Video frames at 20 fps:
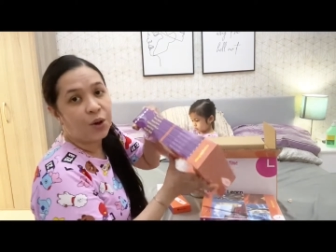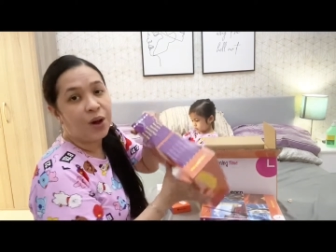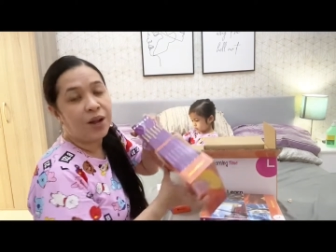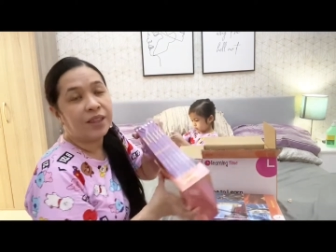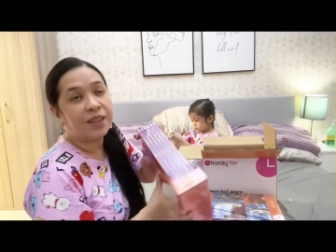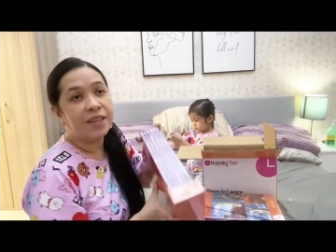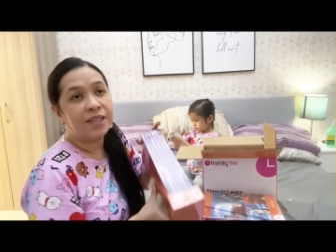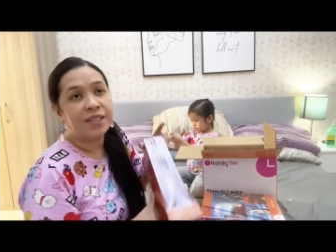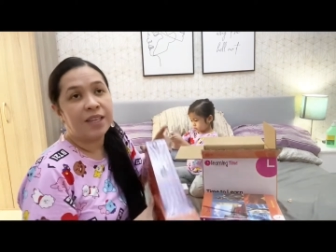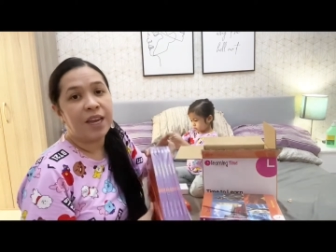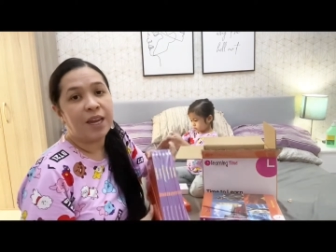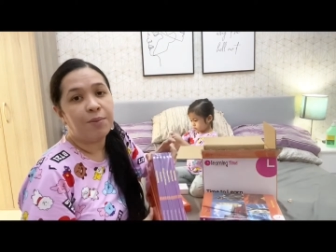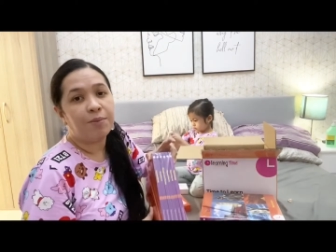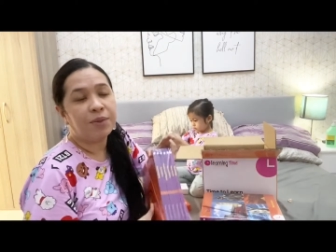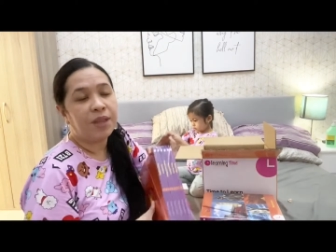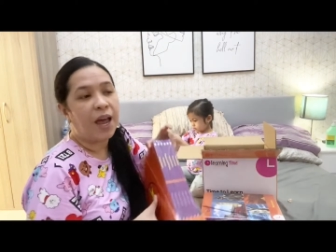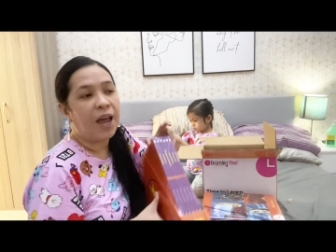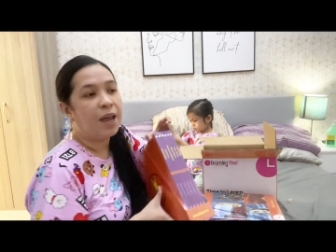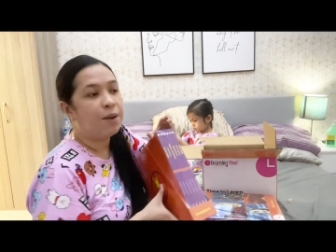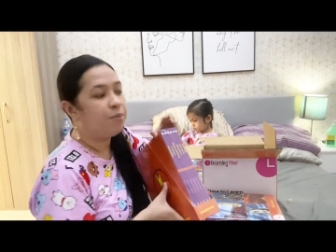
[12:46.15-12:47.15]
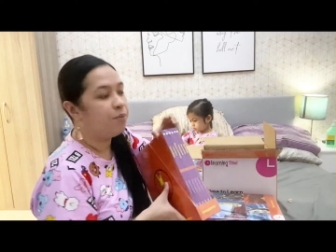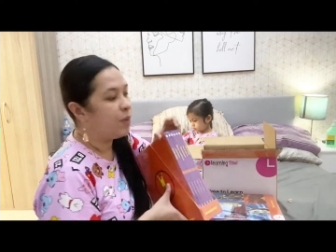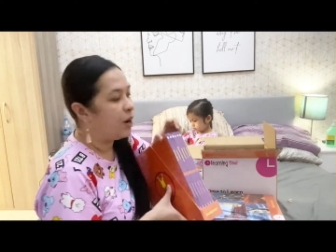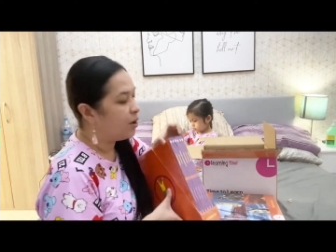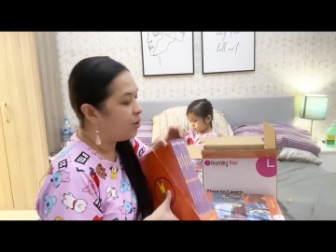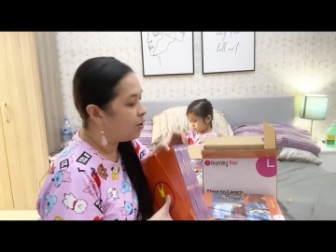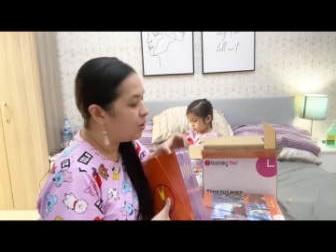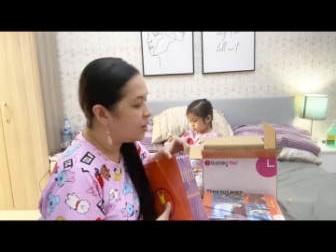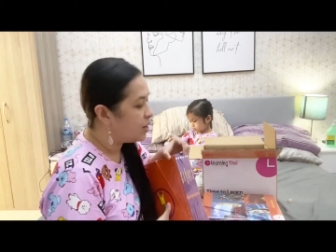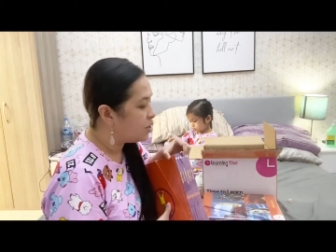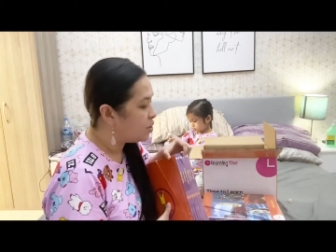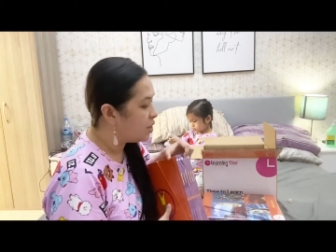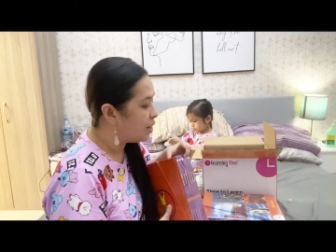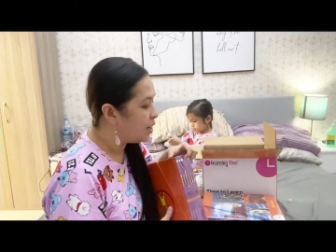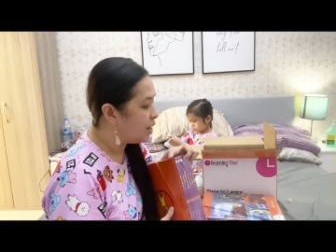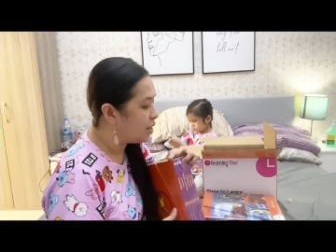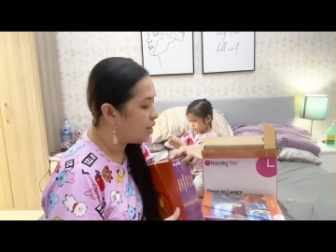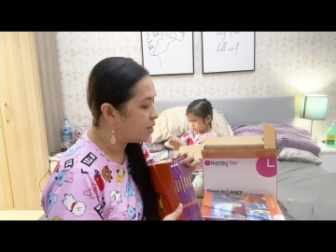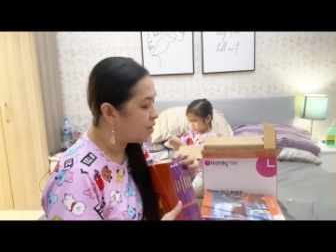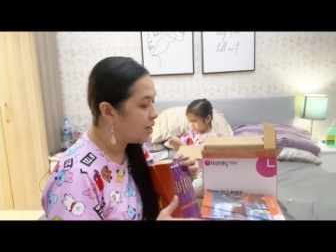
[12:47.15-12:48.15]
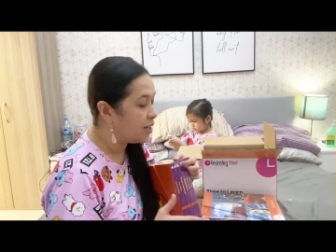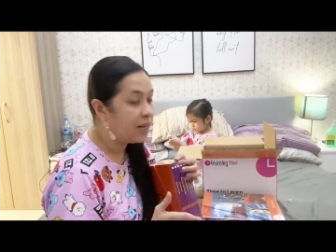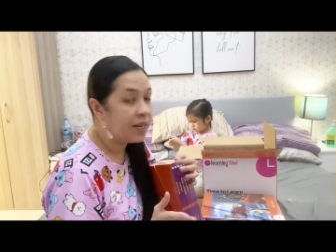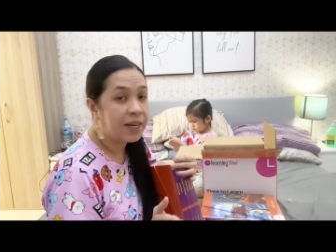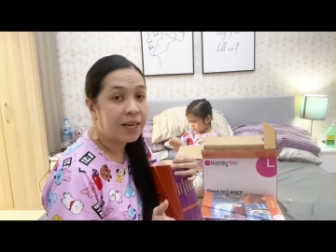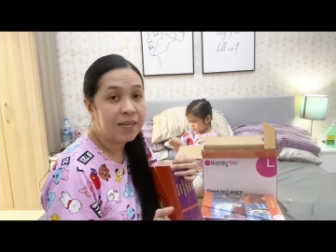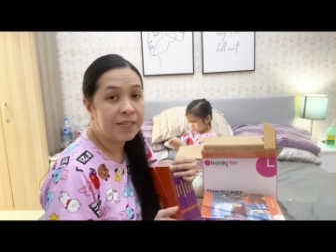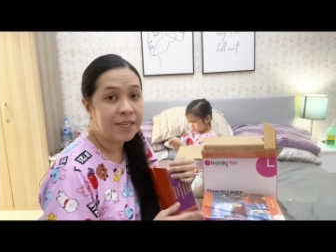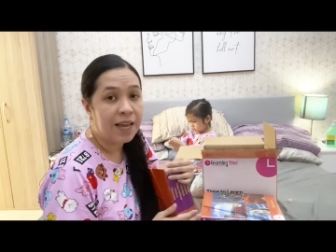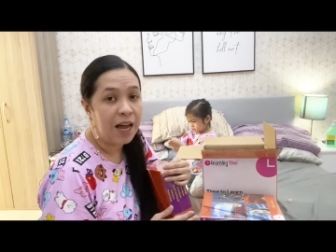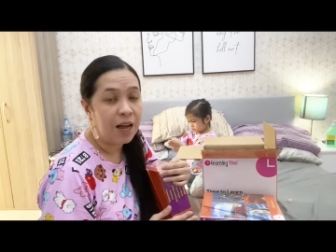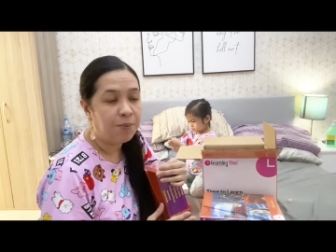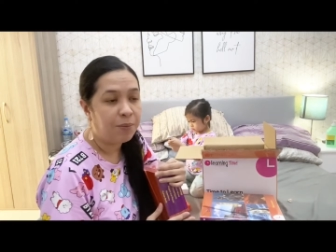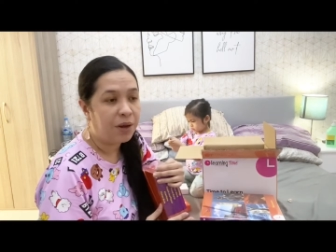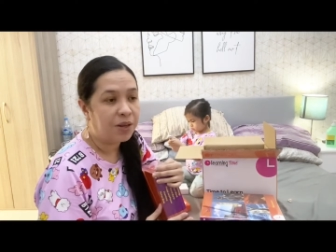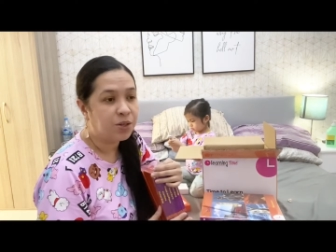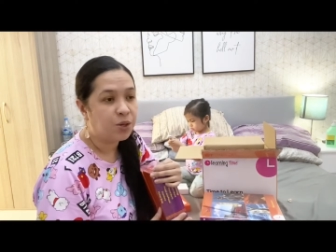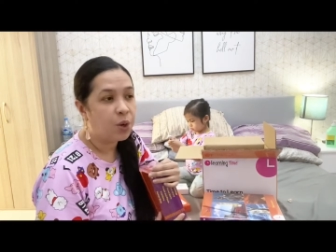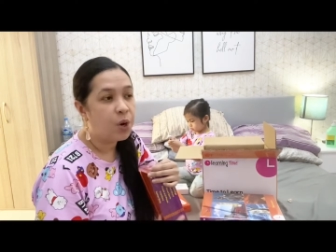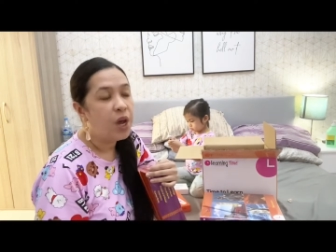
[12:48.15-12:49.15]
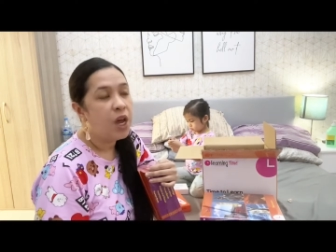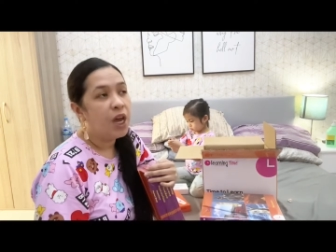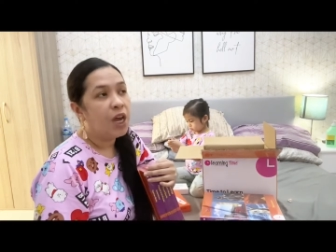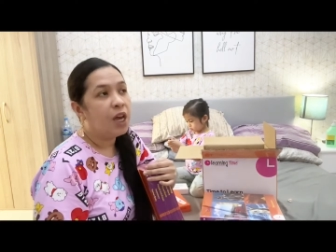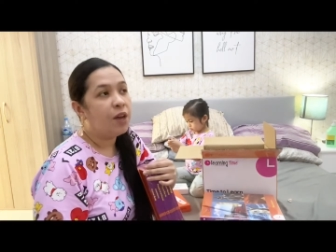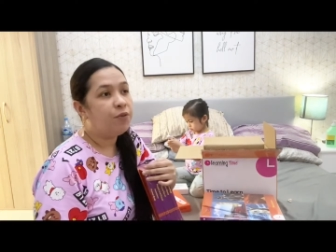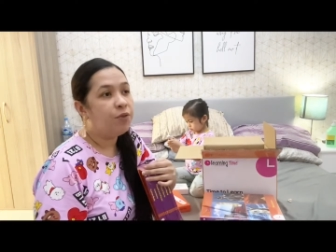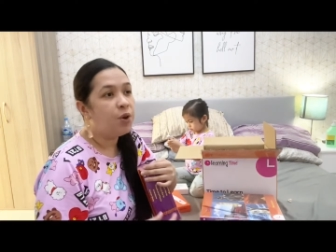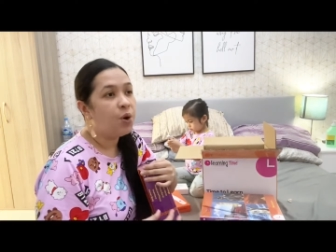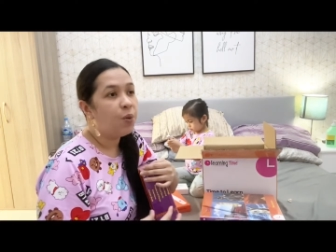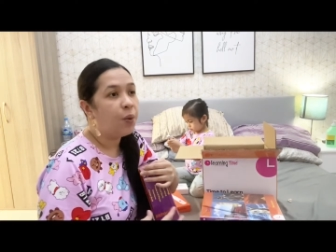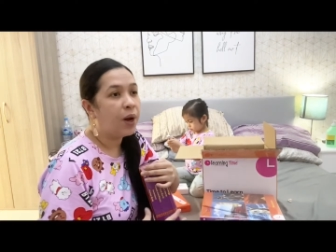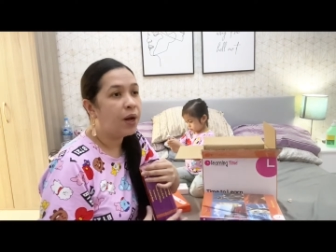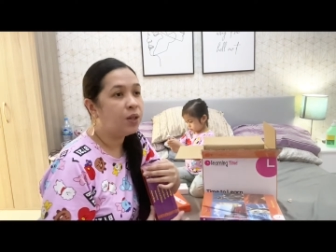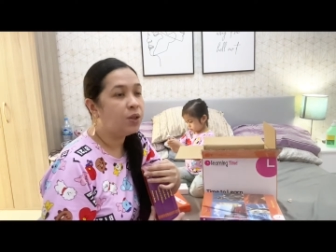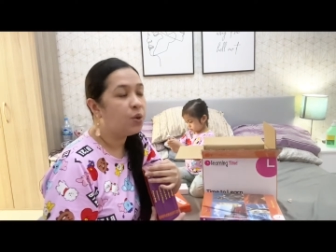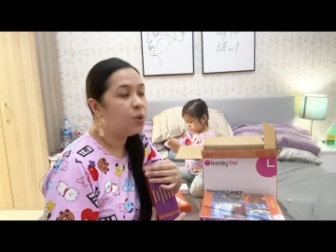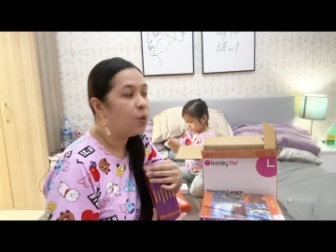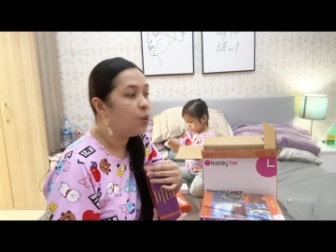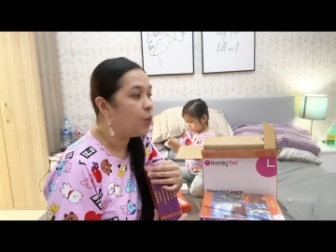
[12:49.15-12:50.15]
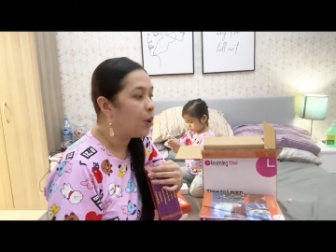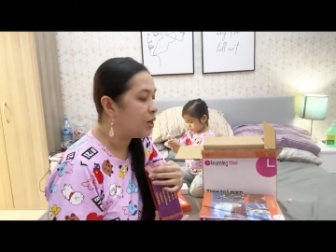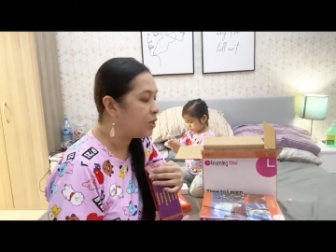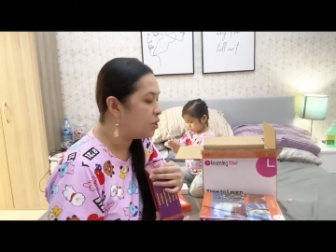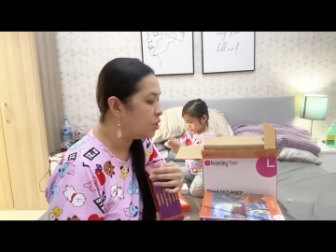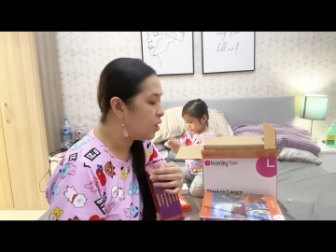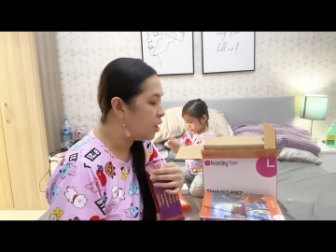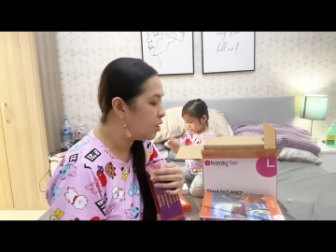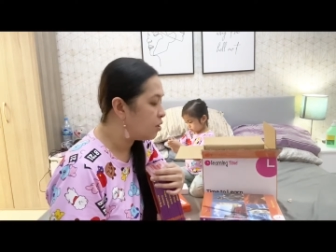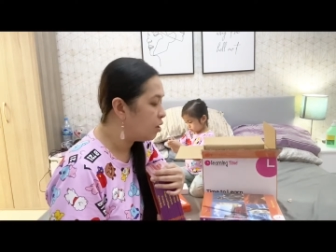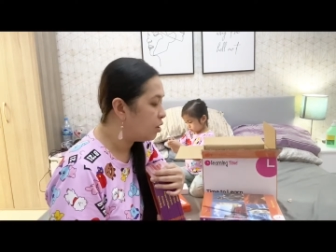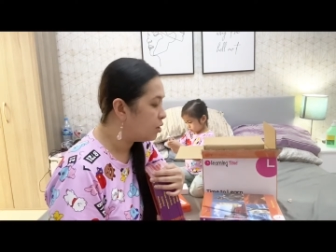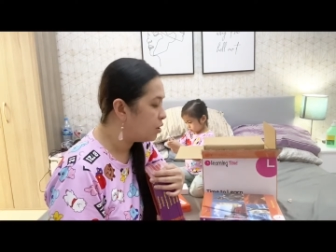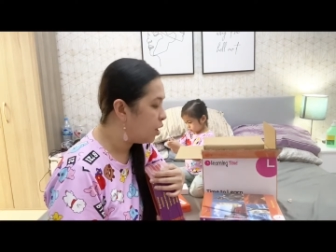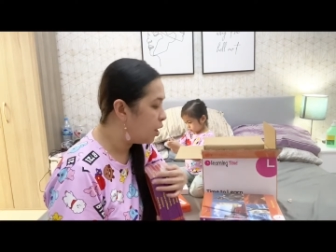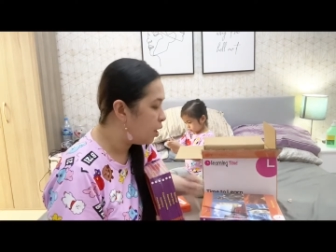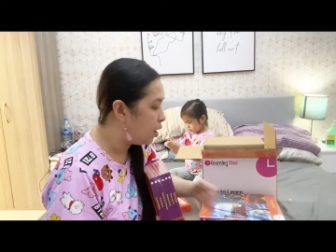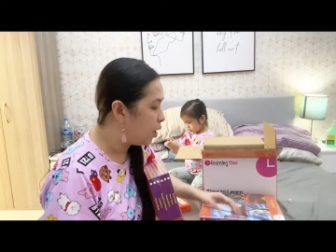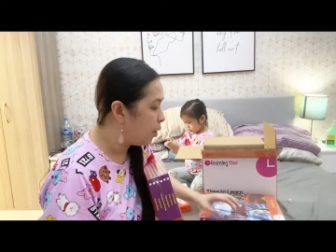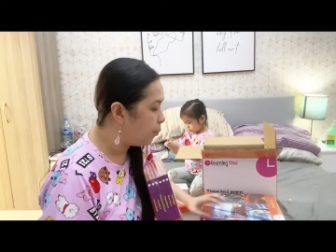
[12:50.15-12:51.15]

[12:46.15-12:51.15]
At the same time, meron din silang CD-ing kasama. So if you want to watch it on the,